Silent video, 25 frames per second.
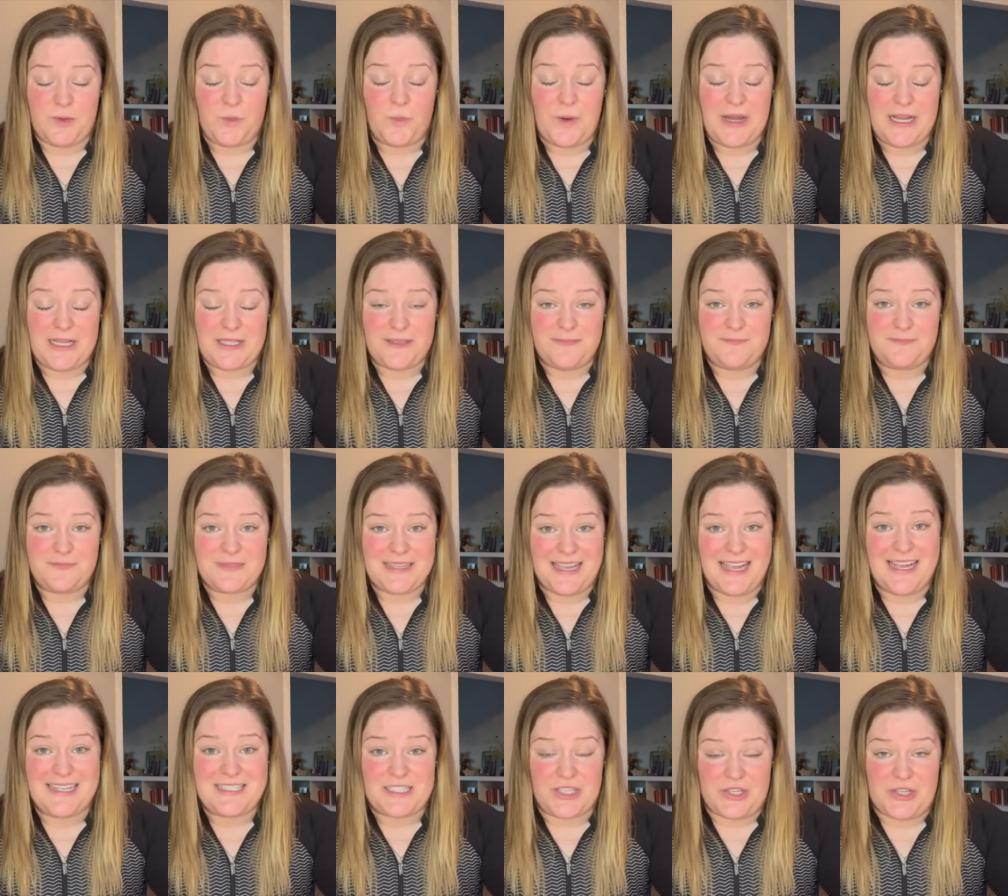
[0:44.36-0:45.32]
Well,
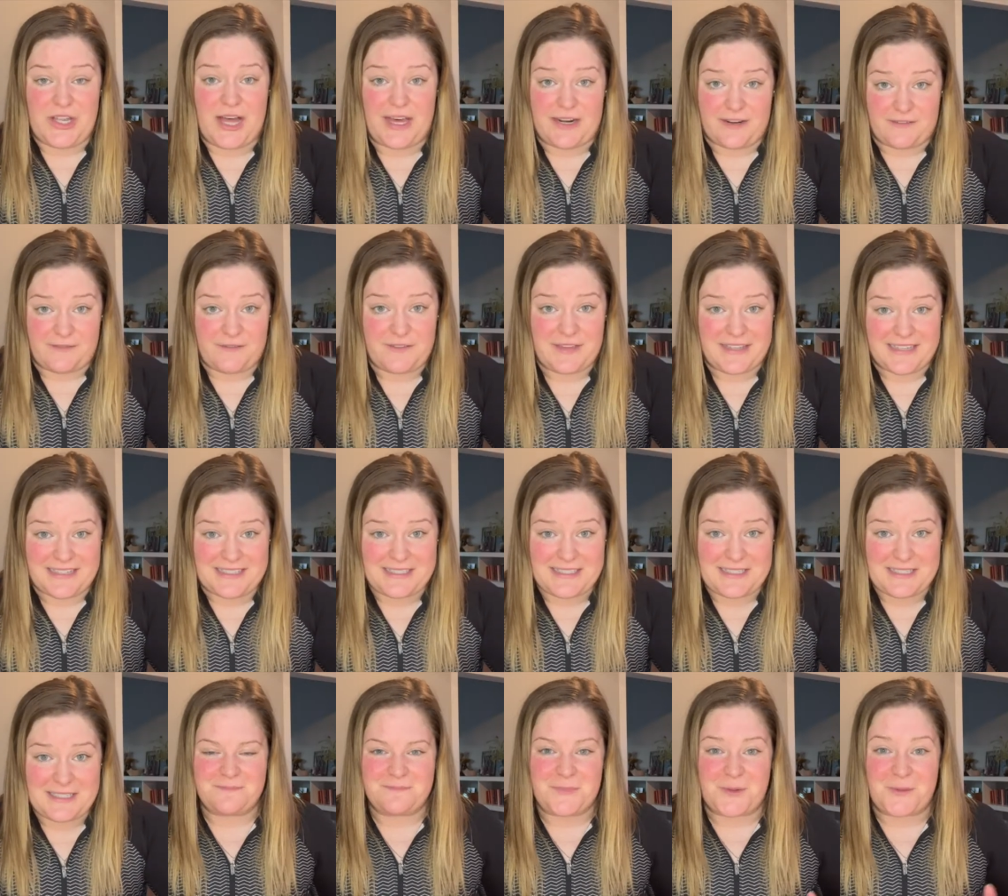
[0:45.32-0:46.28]
it's a lot of
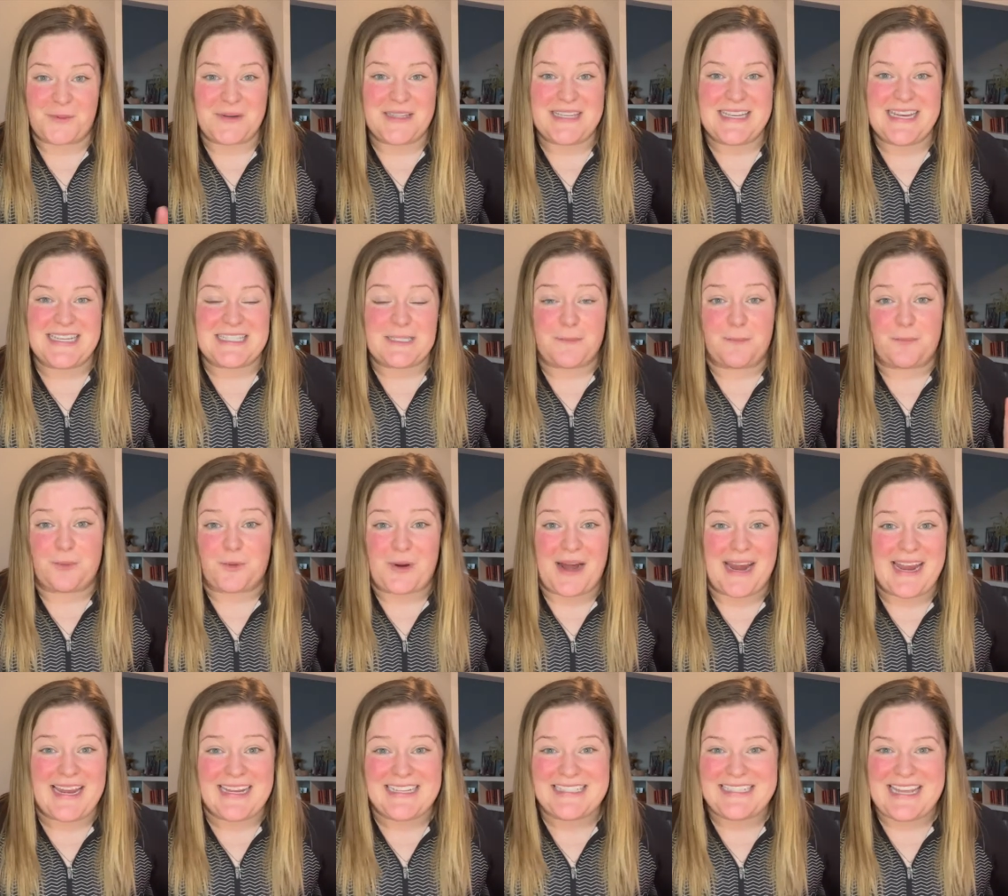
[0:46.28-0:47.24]
things, but really it's a
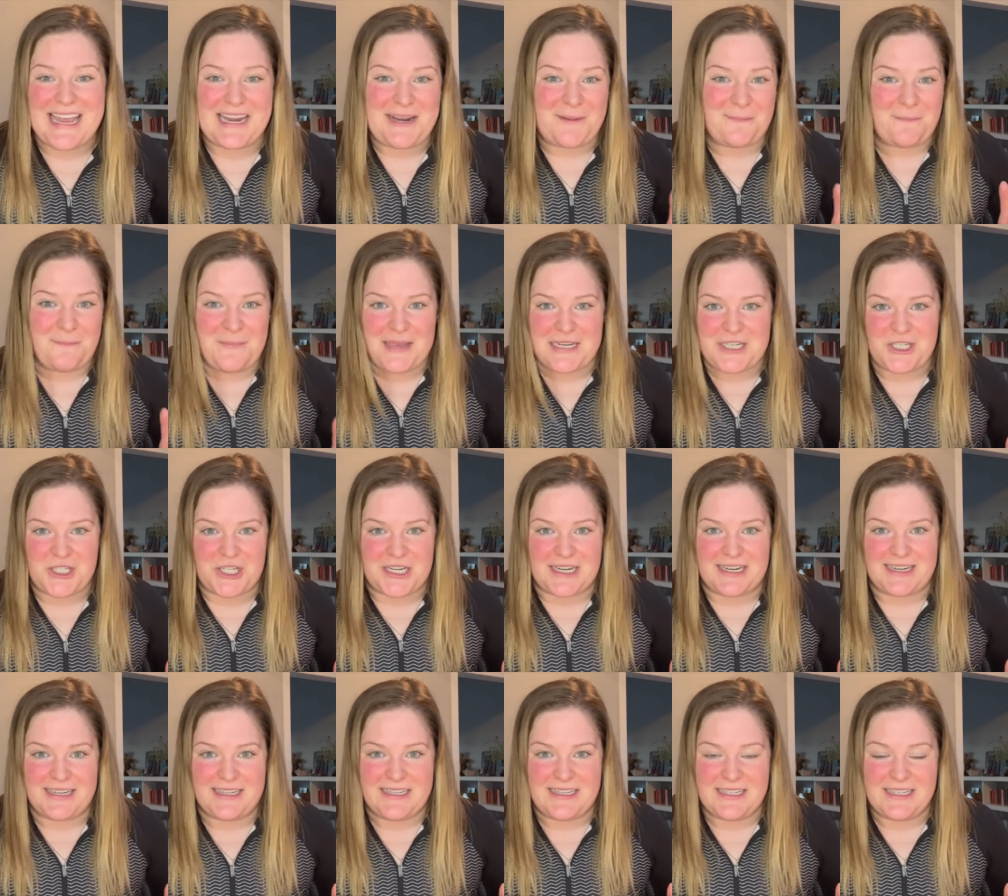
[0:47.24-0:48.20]
brand and a
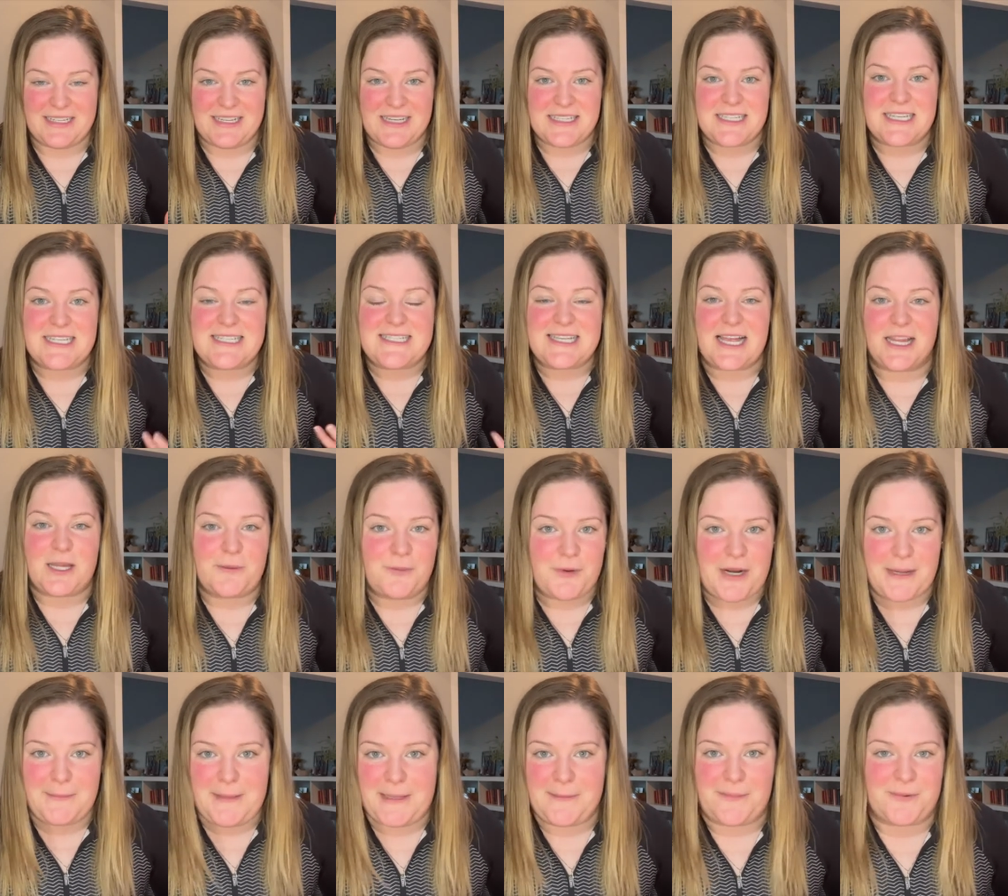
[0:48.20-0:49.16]
mission to
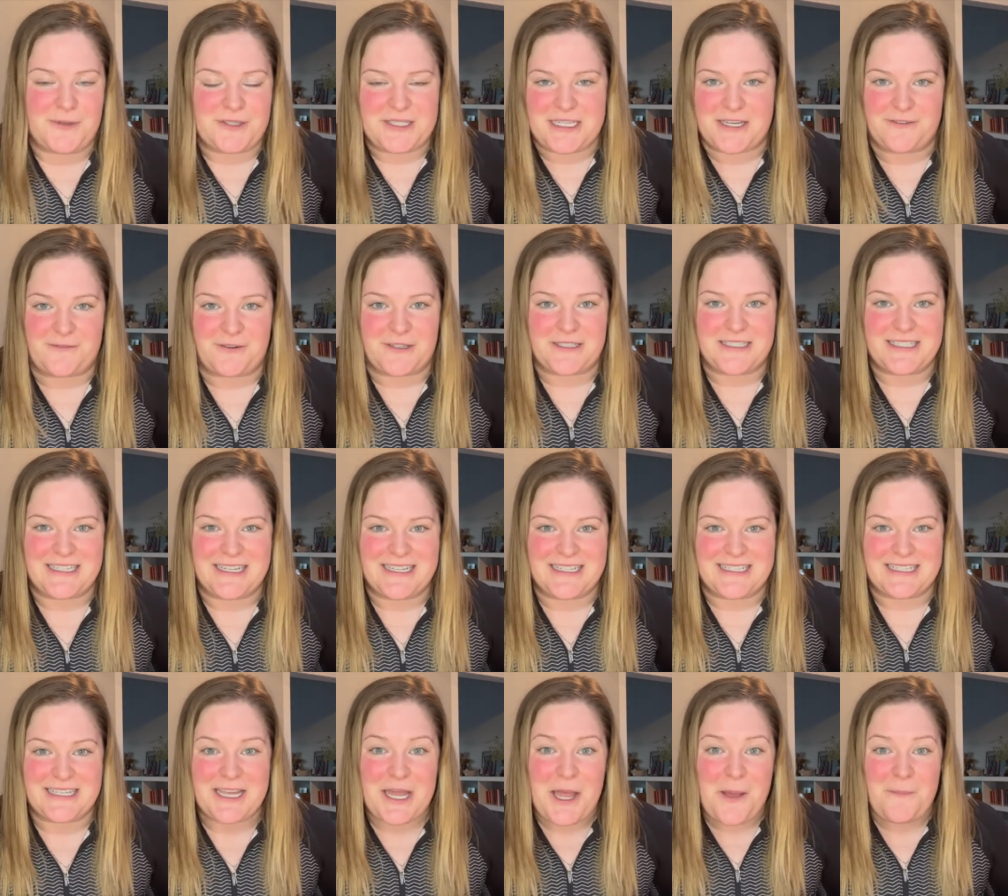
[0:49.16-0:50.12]
celebrate people's
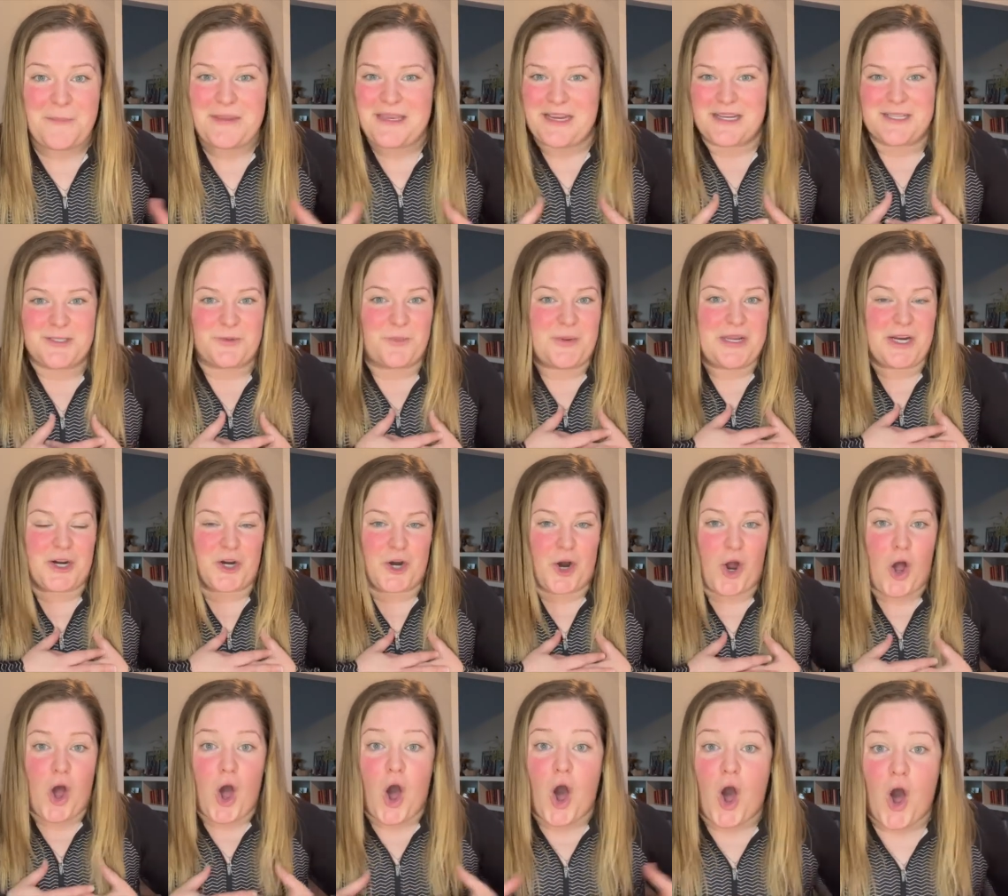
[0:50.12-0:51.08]
differences because we are
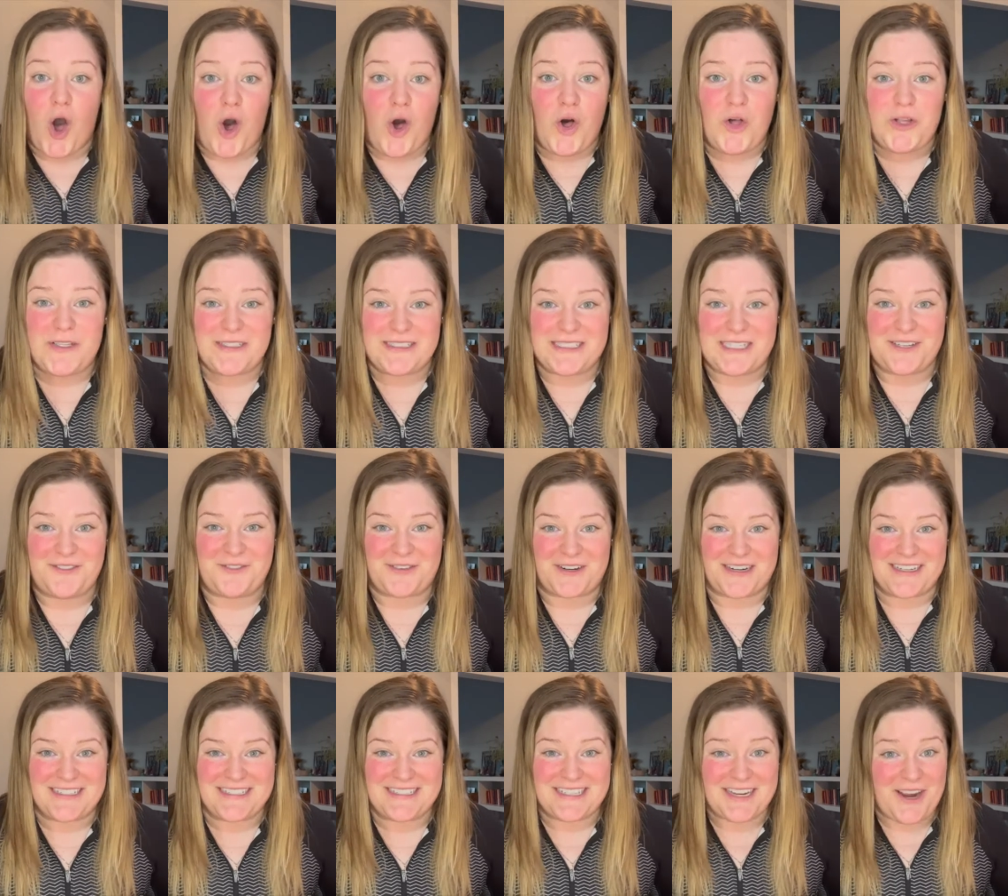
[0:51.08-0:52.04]
all
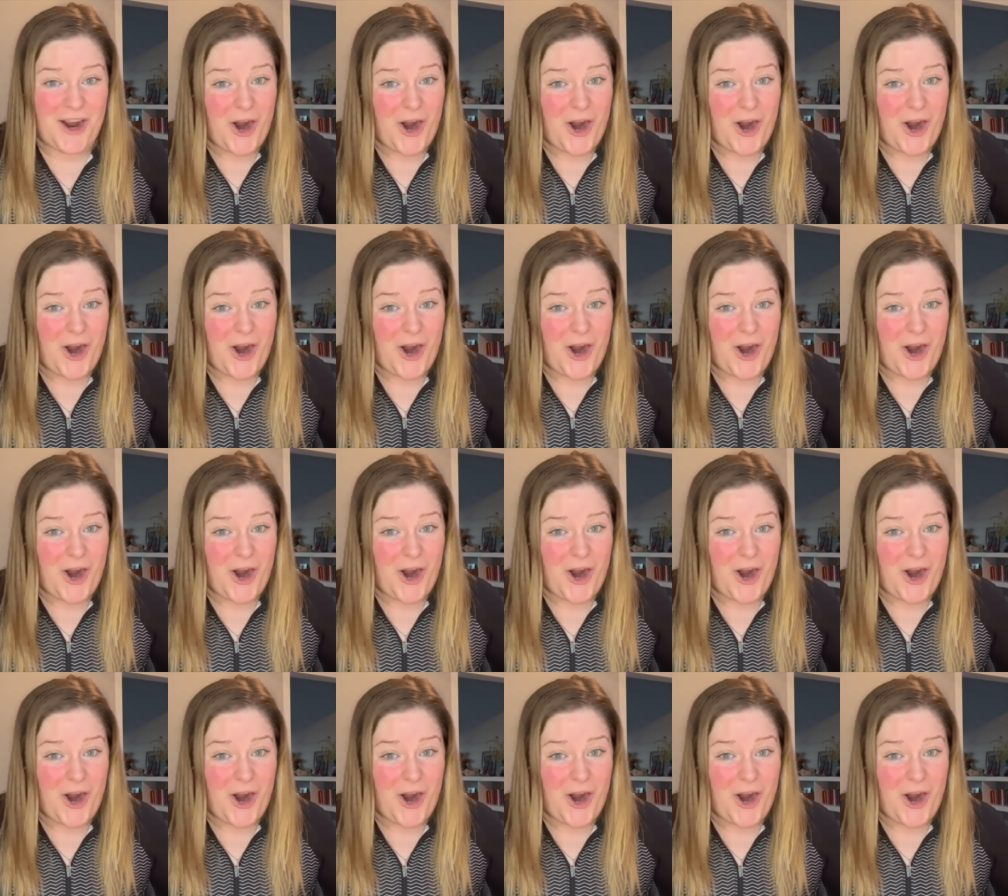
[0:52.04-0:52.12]
different.